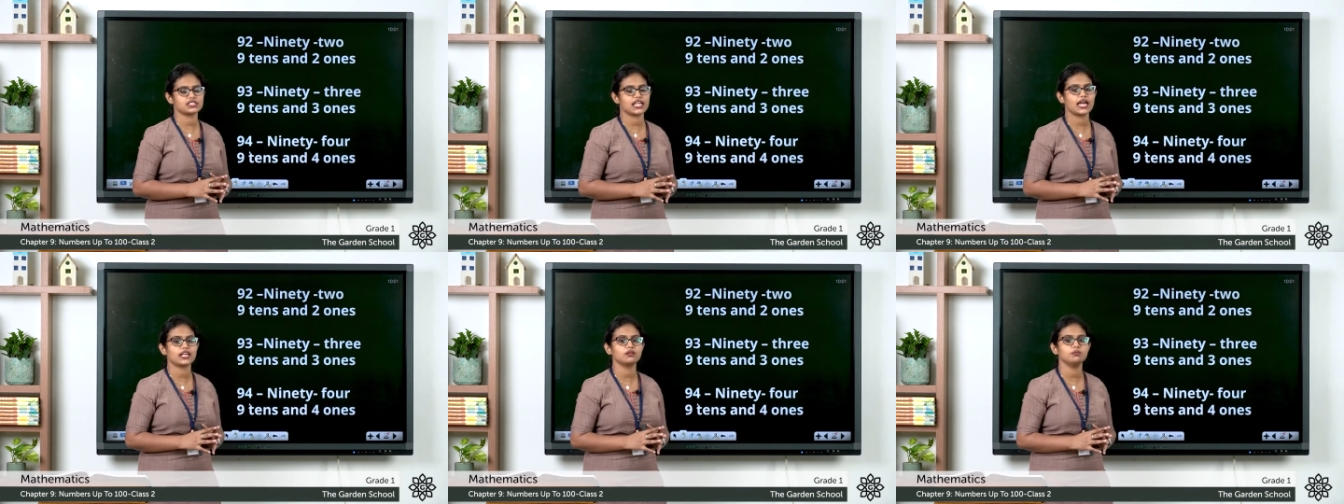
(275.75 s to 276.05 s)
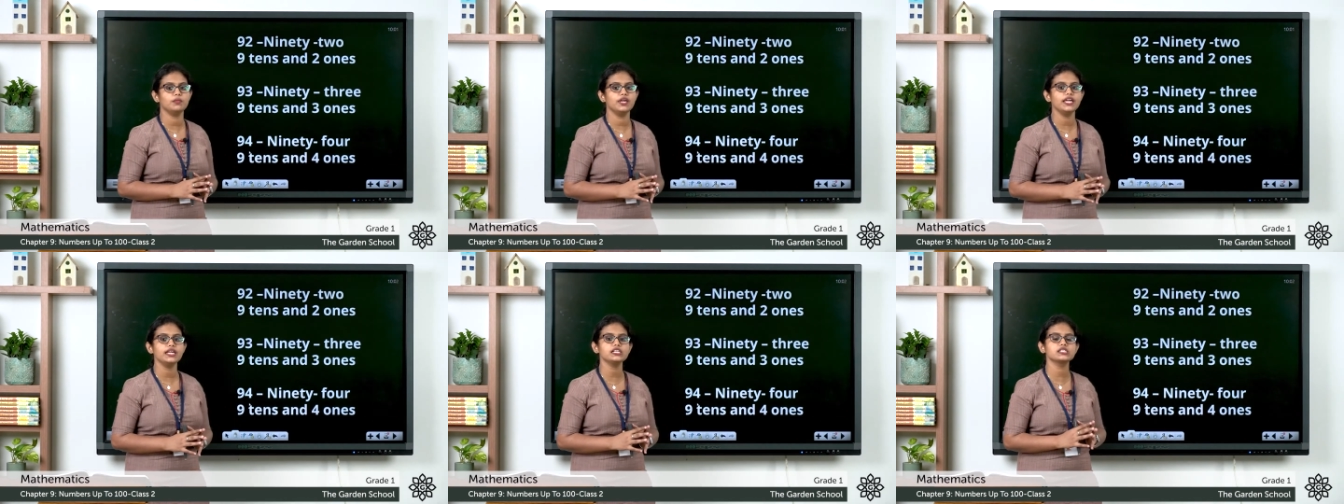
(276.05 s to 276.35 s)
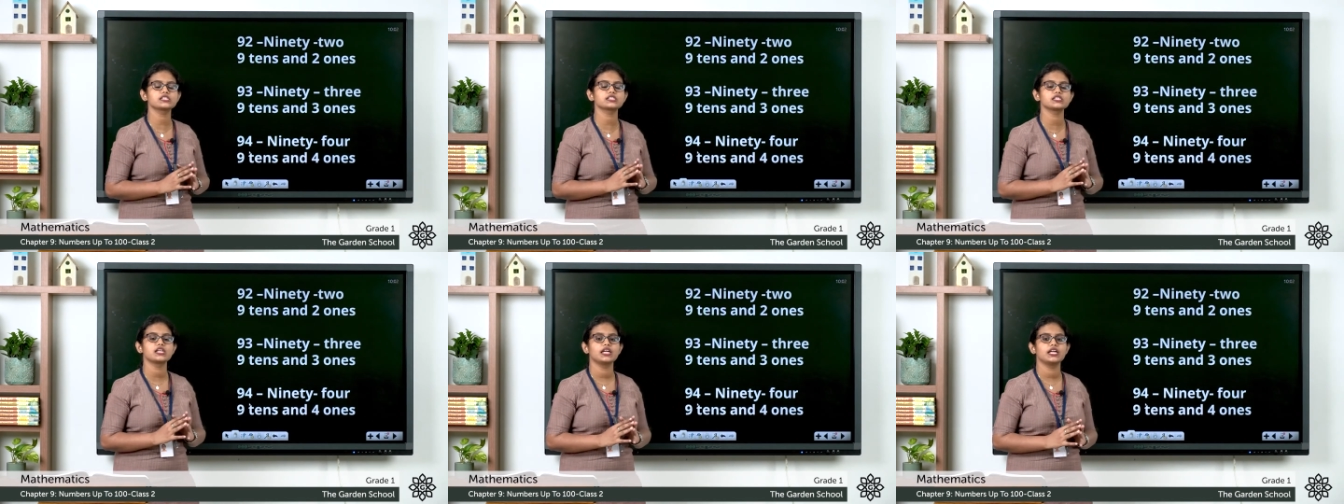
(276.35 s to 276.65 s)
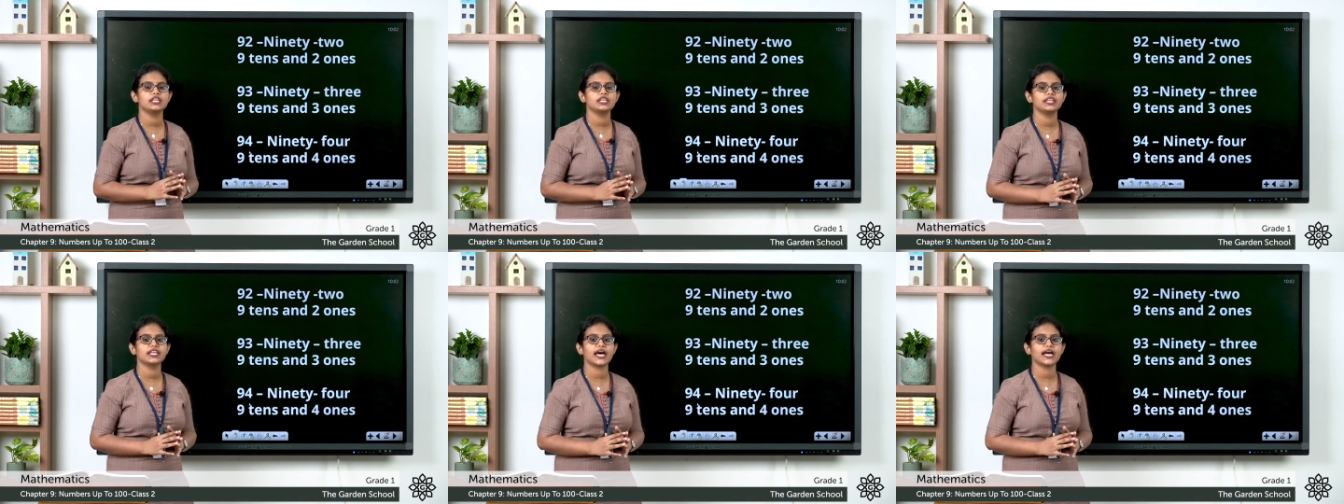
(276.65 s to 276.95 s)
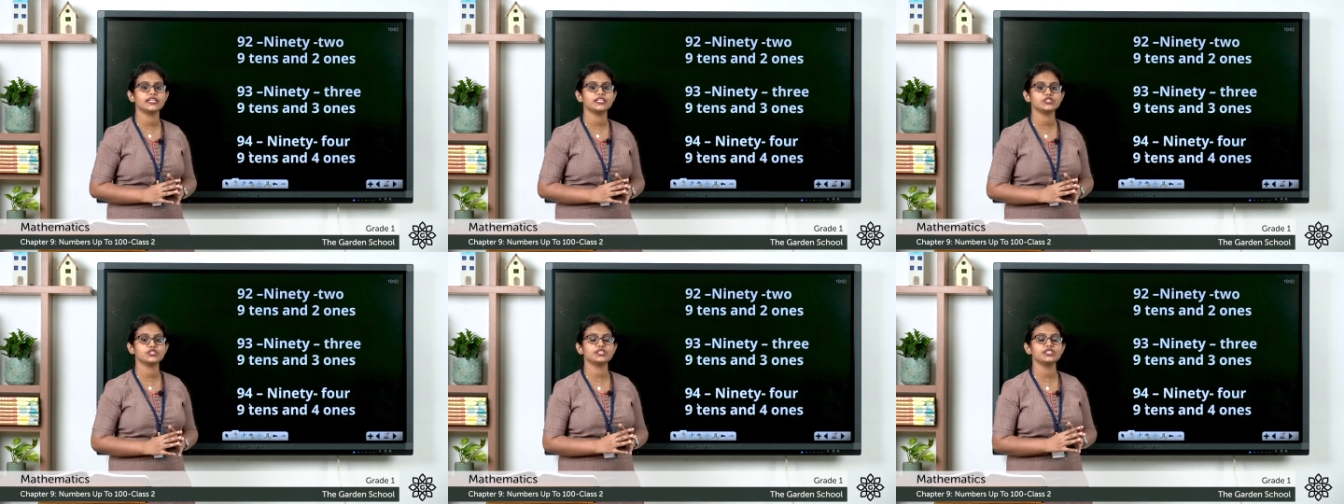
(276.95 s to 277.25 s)
That makes
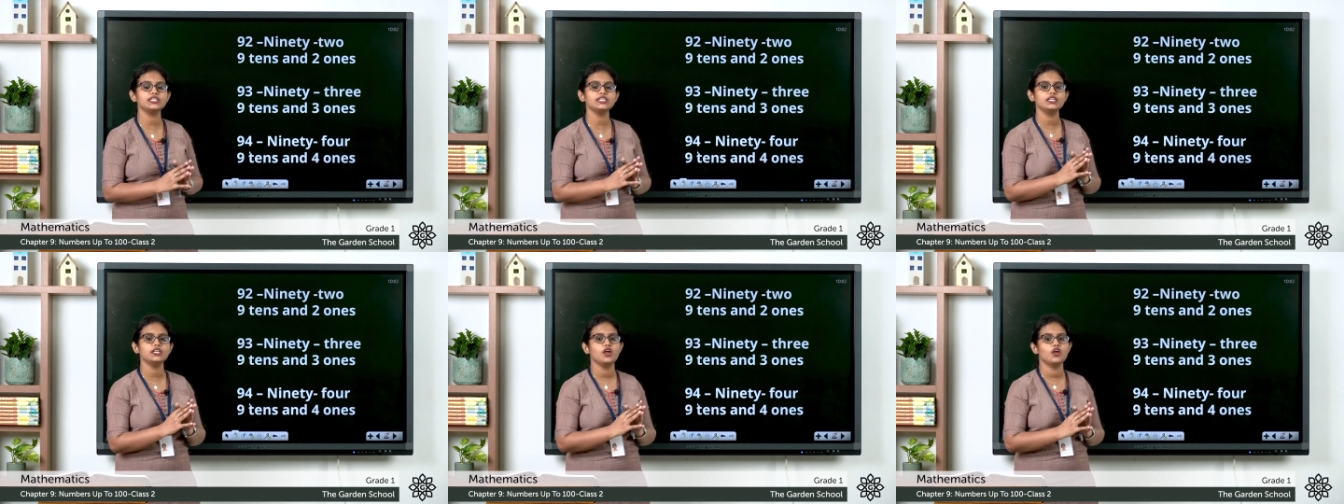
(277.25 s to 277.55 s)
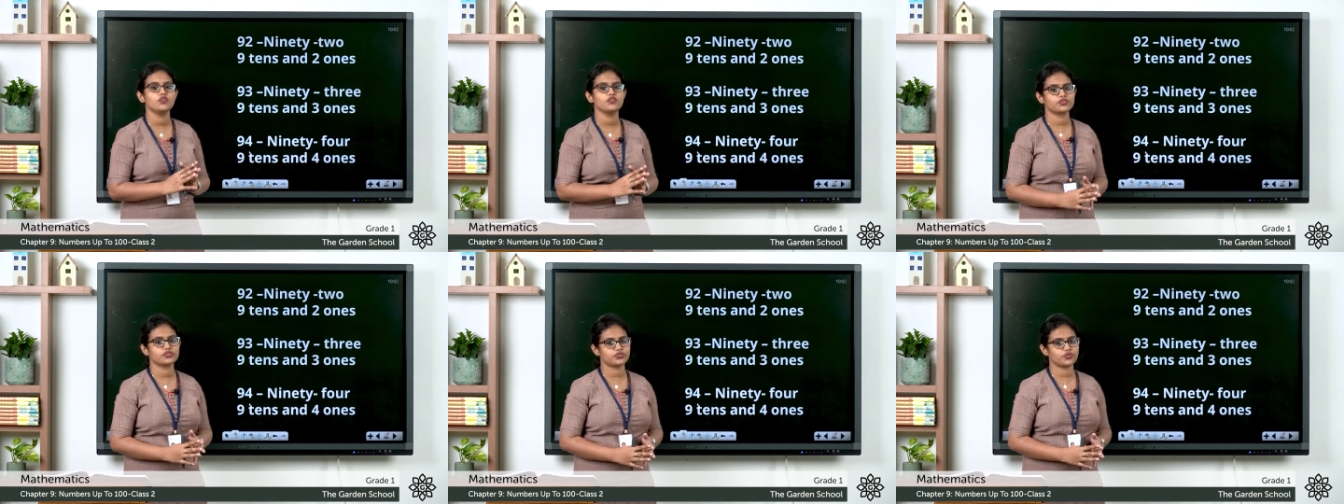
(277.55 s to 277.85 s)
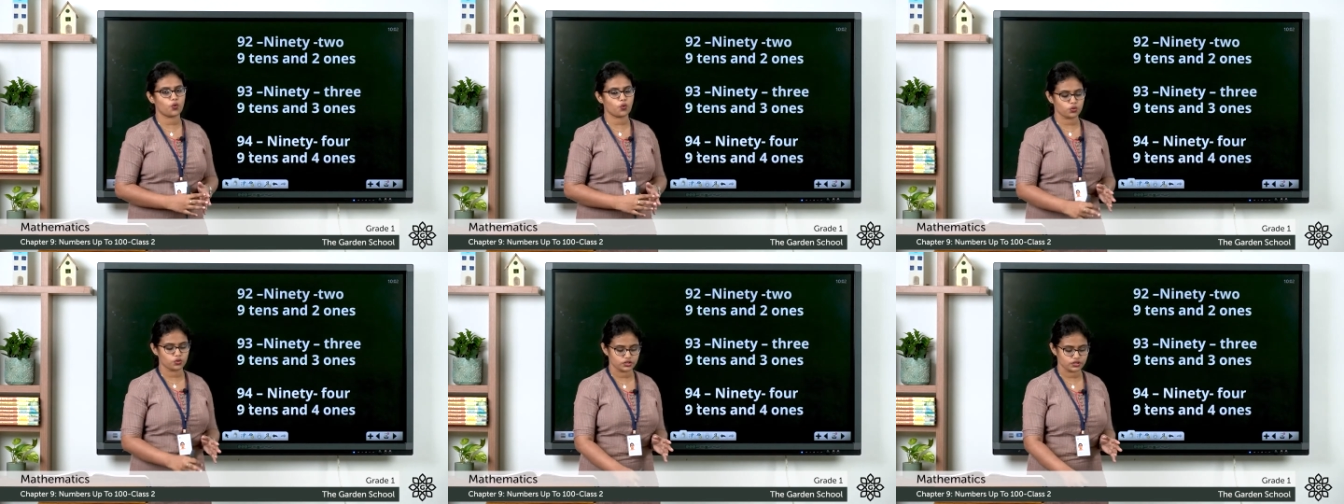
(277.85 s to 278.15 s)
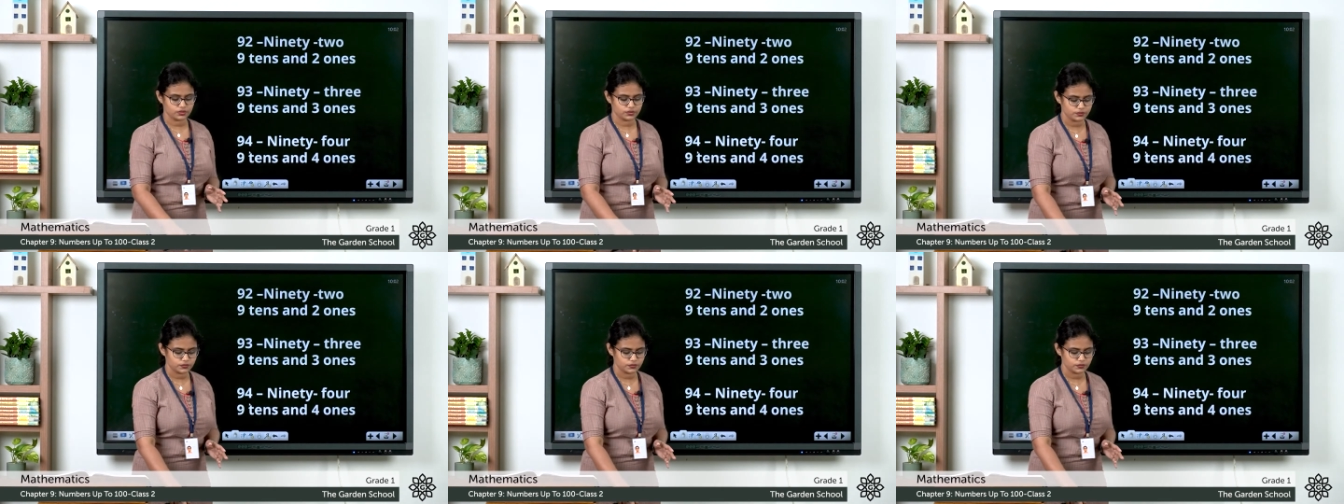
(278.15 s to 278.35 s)
94.